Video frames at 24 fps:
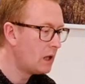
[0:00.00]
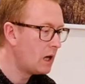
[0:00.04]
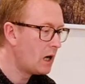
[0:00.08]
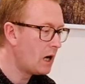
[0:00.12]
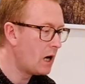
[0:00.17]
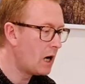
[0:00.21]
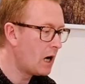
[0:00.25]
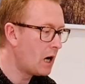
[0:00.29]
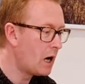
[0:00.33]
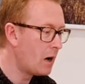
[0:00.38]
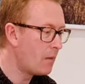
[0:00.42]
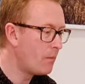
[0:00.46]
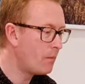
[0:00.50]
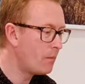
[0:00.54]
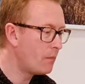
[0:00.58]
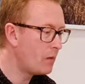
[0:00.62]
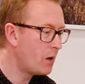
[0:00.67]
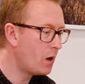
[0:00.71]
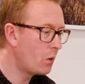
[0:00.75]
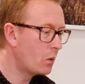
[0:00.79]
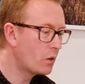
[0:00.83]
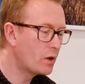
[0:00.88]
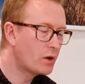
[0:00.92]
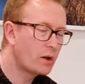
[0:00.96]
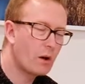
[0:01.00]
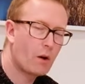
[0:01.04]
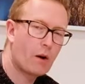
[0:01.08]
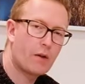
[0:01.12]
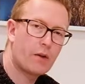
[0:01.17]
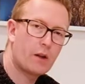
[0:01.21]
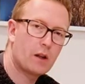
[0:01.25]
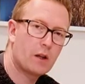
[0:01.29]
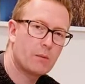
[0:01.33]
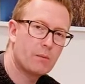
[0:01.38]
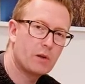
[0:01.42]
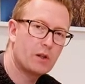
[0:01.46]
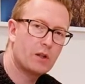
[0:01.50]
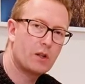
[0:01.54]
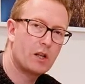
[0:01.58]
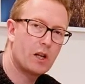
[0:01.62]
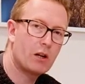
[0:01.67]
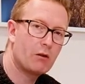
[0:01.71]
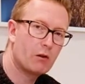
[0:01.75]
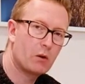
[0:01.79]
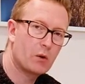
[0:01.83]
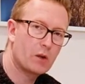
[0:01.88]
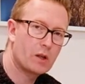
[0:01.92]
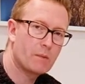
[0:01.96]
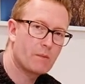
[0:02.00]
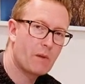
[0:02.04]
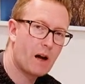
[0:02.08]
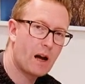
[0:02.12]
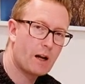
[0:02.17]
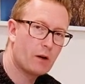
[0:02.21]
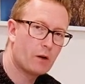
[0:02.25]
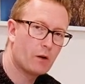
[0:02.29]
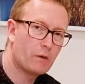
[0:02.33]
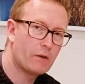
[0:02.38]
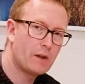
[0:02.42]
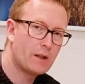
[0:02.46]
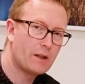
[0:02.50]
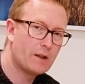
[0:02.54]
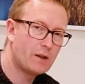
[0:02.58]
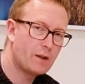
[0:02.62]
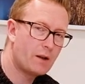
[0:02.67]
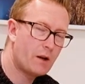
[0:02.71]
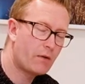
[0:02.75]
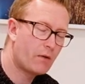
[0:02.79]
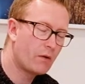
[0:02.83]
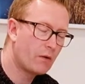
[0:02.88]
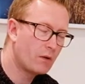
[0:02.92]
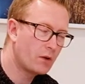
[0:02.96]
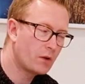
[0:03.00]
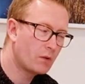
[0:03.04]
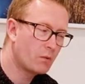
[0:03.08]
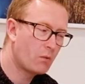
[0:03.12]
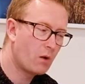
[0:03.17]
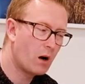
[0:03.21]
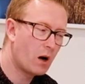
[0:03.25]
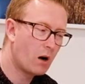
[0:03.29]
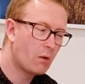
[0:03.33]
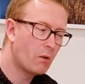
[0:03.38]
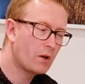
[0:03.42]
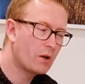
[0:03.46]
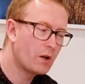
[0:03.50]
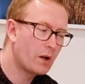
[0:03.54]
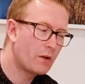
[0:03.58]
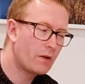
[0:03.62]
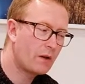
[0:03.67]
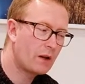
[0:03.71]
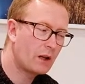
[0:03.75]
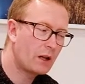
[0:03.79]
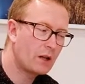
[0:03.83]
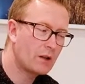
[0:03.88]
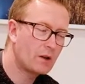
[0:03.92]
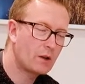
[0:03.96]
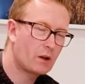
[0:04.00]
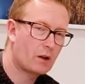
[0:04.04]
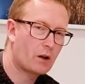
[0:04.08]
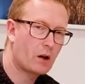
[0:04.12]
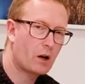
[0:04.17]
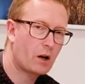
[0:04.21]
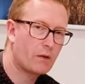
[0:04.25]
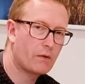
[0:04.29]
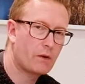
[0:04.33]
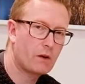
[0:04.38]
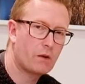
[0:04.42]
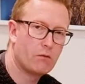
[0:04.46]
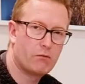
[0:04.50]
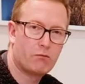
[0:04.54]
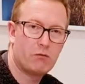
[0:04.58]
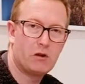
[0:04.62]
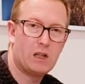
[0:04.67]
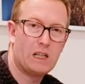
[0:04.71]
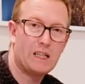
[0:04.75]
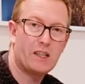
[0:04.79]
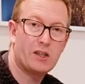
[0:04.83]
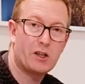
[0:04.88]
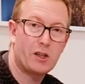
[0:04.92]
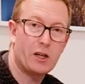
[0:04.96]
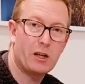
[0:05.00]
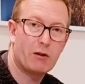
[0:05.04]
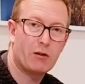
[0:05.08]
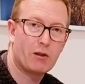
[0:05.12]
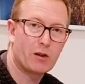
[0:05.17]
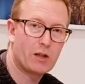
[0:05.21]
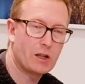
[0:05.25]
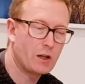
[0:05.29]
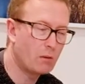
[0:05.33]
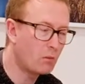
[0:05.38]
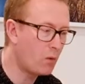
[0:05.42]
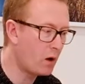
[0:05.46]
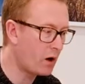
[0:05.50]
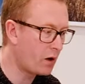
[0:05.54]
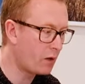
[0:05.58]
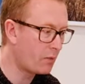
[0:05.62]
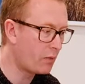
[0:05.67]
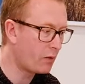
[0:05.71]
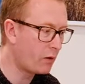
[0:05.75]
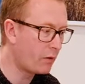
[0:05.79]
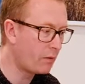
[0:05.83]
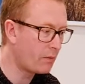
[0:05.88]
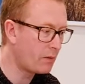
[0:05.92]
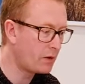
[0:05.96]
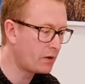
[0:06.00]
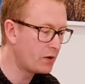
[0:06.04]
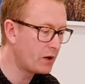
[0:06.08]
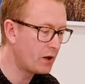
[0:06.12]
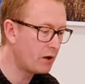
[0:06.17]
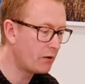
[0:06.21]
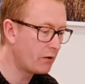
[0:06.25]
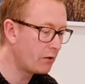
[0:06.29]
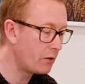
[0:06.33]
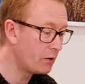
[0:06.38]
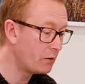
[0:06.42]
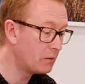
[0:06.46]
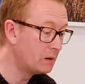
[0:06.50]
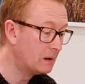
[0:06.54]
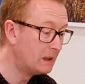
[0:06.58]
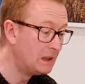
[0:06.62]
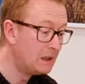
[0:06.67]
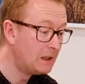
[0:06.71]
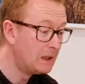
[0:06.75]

Um, also, I think the material it's made of is different as well, which I think is a kind of a really seriously weatherproof material.